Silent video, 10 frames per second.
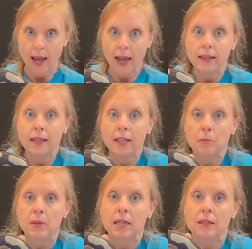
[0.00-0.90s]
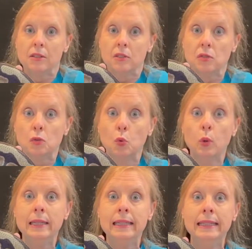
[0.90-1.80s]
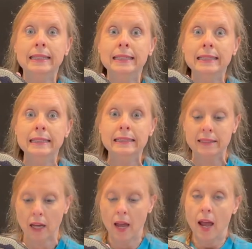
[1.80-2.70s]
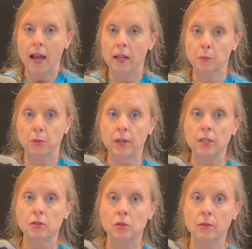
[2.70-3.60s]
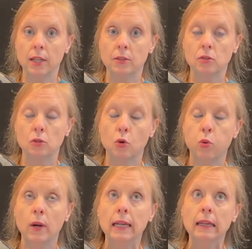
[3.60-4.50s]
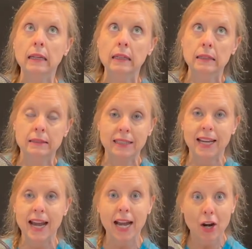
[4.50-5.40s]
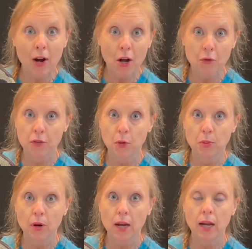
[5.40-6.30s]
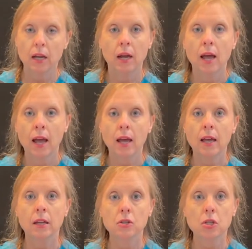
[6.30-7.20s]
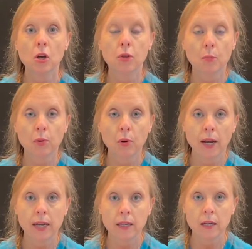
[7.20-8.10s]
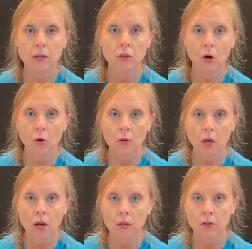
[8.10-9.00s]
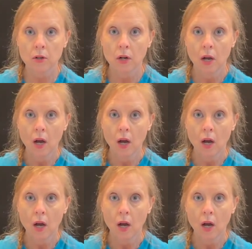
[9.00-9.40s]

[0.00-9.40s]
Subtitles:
and then they begin to squeeze. And pretty soon they squeeze the air out of their prey until the prey can no longer